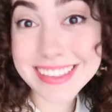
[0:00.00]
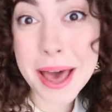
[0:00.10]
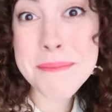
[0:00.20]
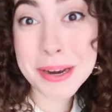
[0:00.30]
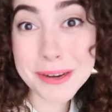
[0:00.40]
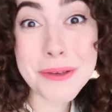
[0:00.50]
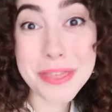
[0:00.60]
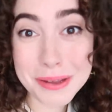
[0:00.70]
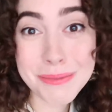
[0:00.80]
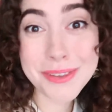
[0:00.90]
Is that my new
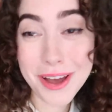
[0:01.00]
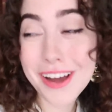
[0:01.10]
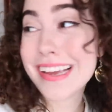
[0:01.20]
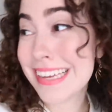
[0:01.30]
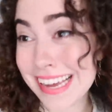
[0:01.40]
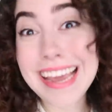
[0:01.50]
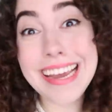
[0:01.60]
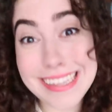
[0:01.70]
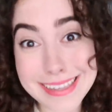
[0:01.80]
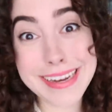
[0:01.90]
theme song?
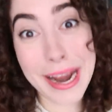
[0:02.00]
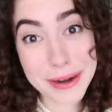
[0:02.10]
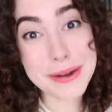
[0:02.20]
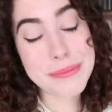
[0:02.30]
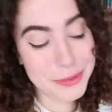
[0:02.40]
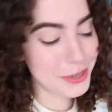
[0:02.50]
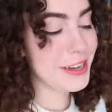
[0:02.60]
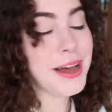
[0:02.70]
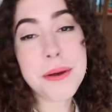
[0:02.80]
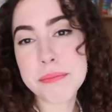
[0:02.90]
It's
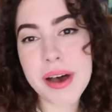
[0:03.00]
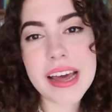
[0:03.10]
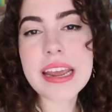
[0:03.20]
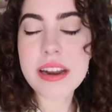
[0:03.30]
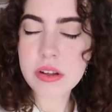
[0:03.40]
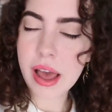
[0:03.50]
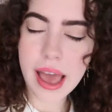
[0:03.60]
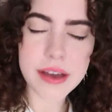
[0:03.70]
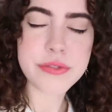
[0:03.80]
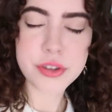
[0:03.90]
terrible, but it'll
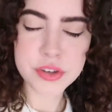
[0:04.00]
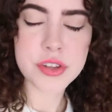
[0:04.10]
have to